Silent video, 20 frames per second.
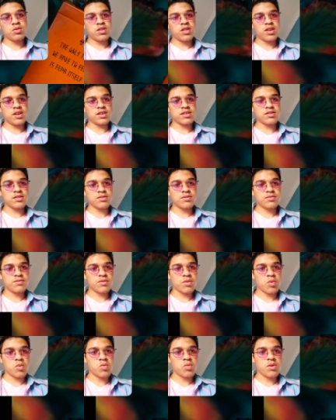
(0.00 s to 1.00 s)
lots
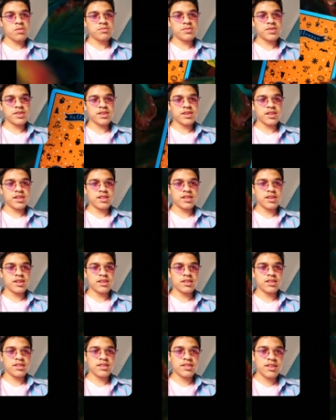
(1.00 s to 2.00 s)
of whimsical
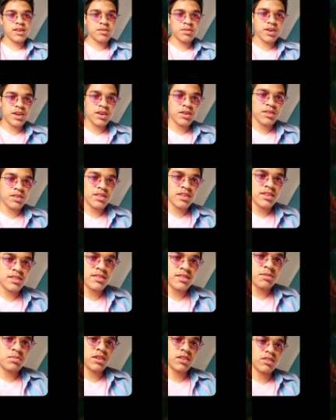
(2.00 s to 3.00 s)
little, there we go, there's
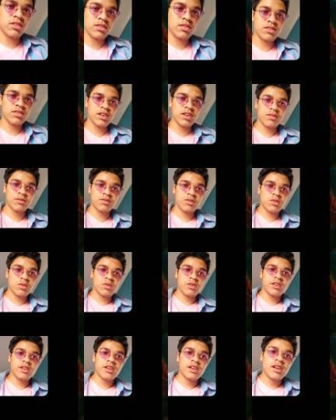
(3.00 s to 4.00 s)
the picture I was looking for.
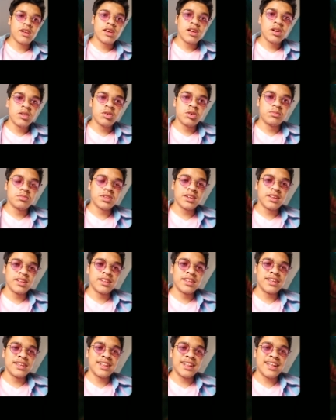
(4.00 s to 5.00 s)

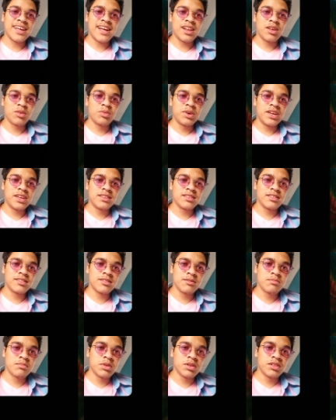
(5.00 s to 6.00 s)
Whimsical little Halloween
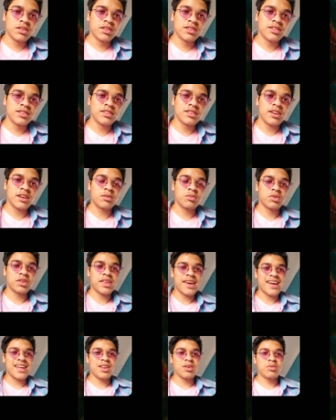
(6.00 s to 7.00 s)
symbols and with
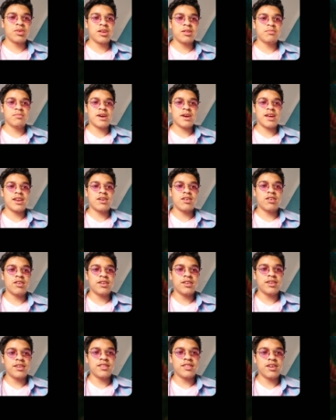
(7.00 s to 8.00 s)
a Halloween banner
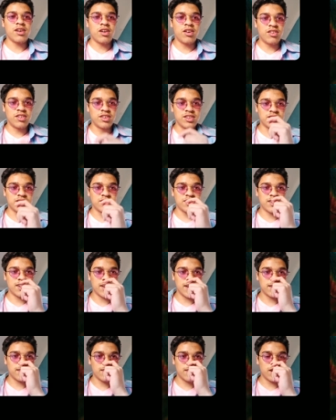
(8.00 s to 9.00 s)
on. The orange is a
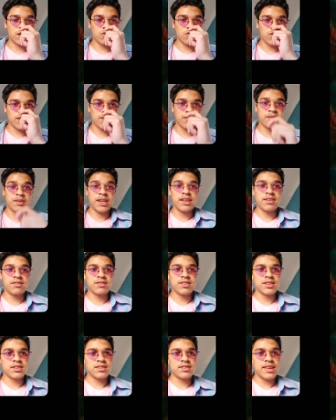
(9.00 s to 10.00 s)
nice touch. I believe
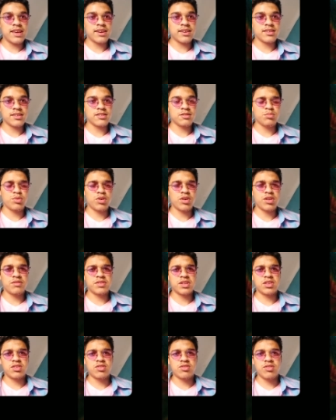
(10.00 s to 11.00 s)
this deck is part
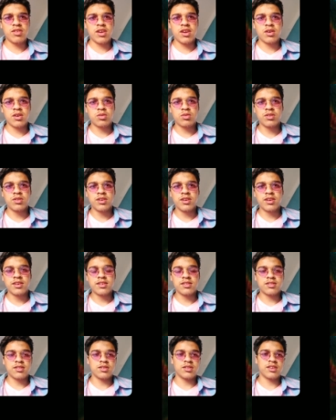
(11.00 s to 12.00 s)
of a trio.
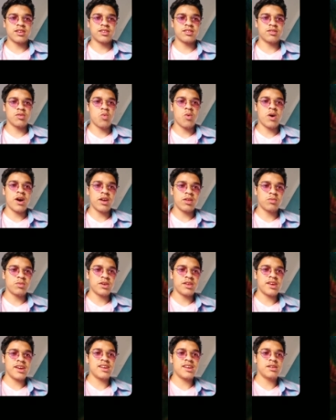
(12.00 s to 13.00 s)
So there's a white
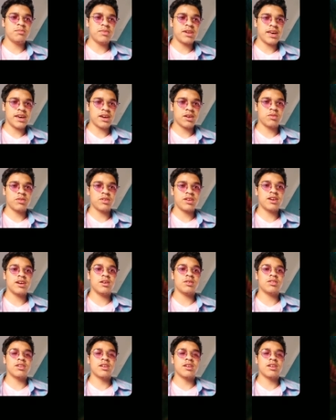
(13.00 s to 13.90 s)
one and a black one out.